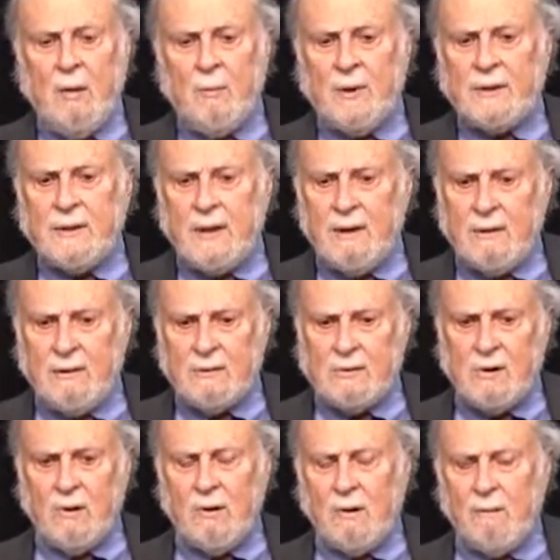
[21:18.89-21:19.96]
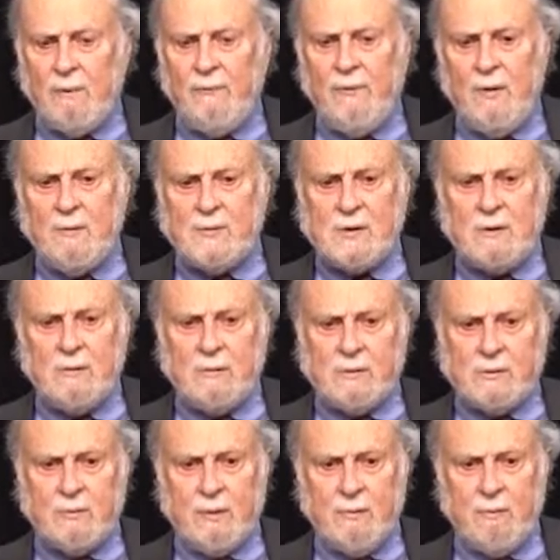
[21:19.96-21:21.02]
But the, the so-called reform
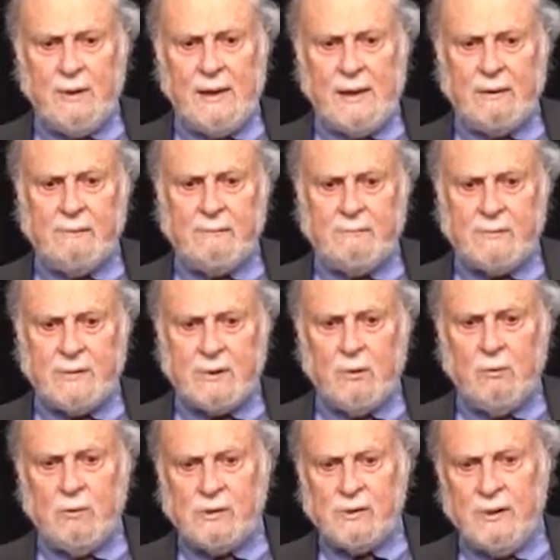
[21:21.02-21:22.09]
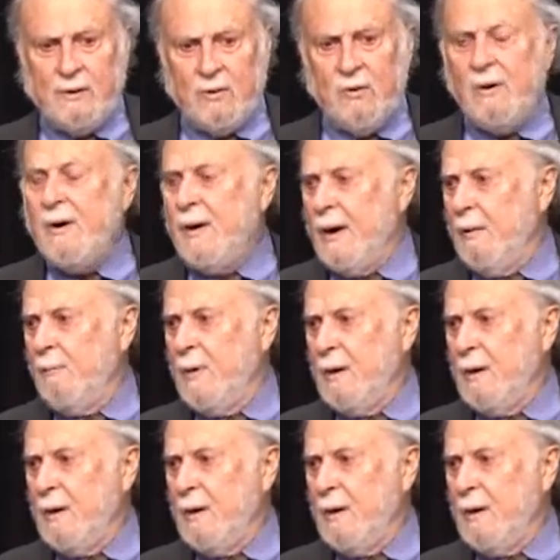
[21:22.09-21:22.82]
schools were really schools in crime.